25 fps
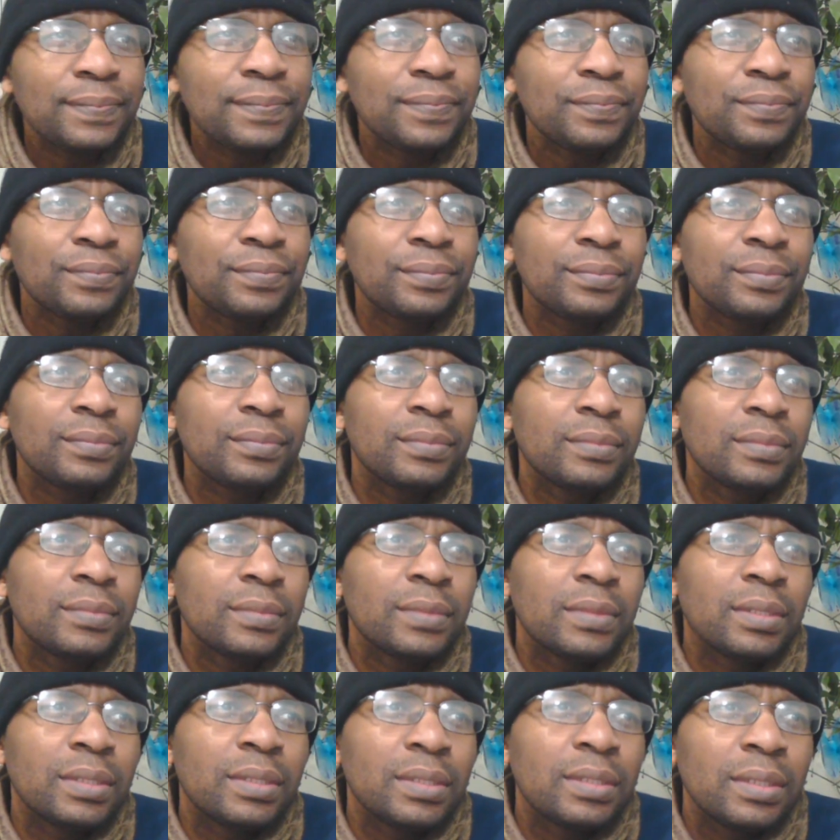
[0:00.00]

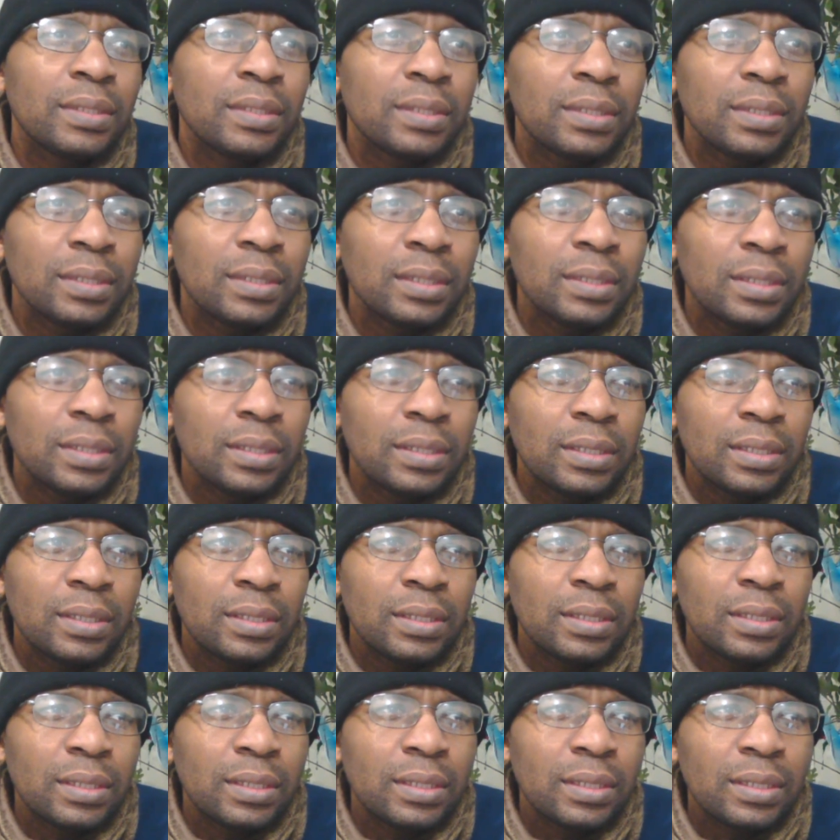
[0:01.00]

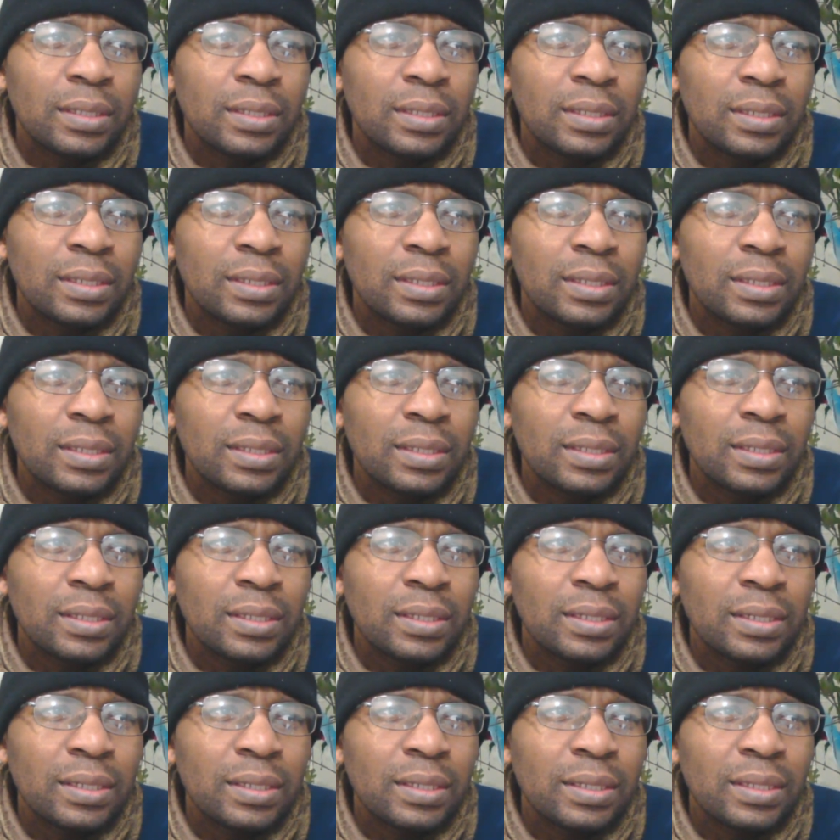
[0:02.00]

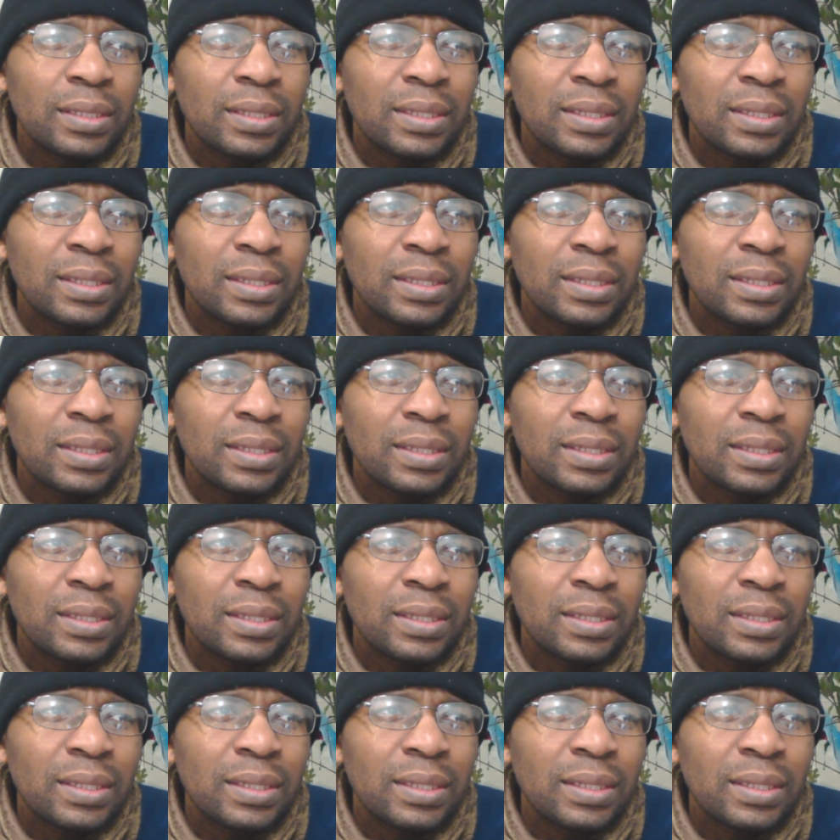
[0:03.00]
(no one is talking)